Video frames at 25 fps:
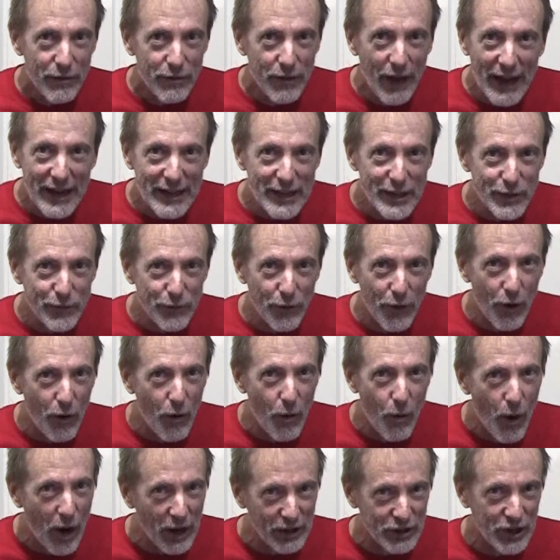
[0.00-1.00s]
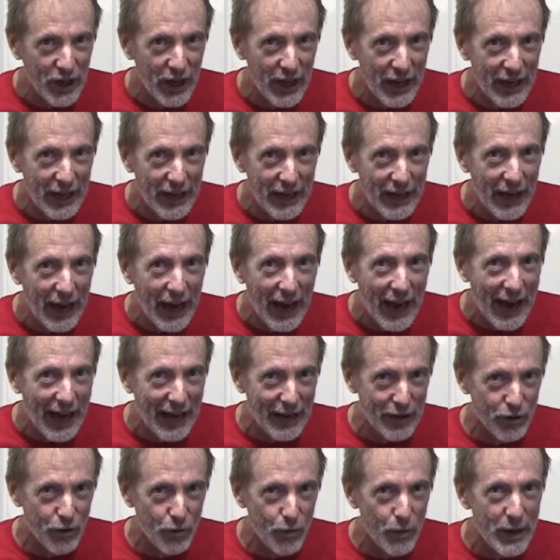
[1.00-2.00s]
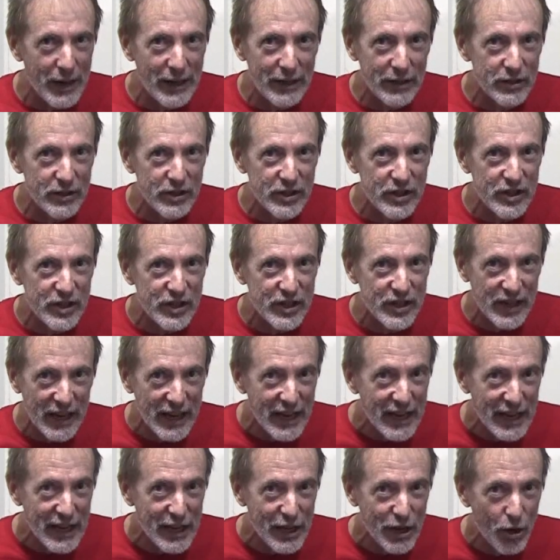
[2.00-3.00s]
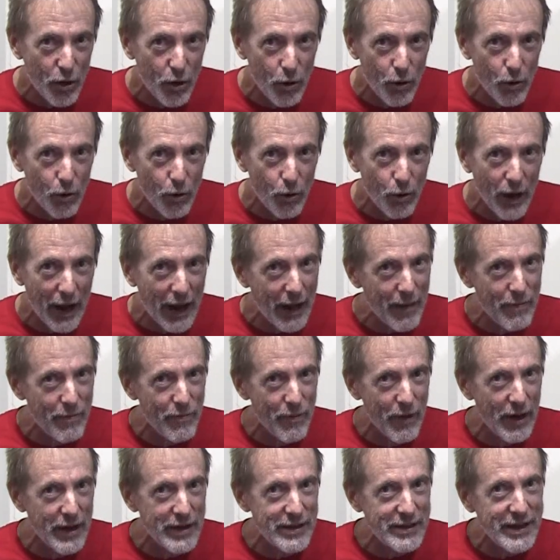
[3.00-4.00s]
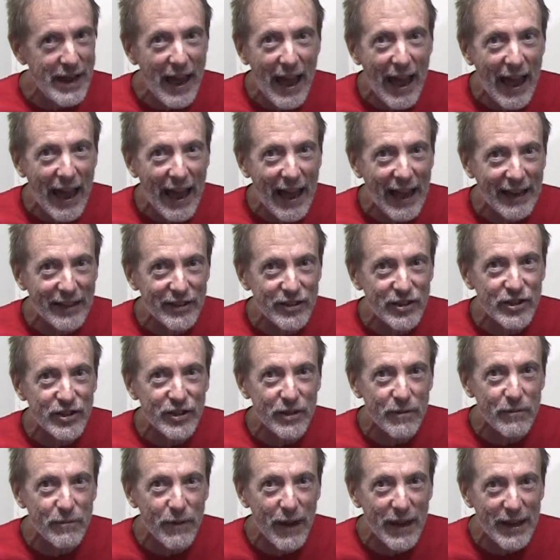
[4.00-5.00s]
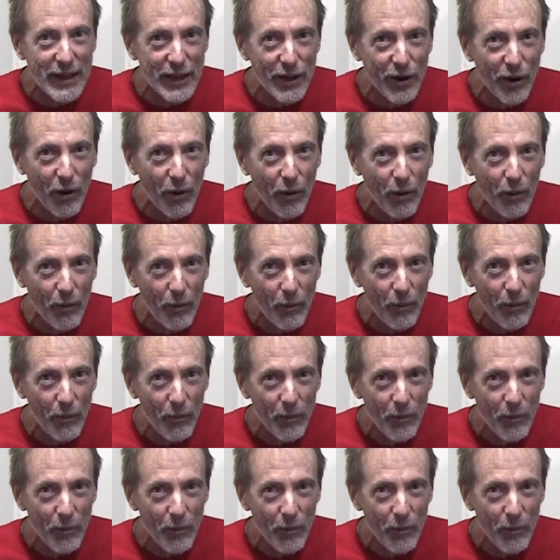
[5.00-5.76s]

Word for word: Thanks for watching and we'll see you in the next video.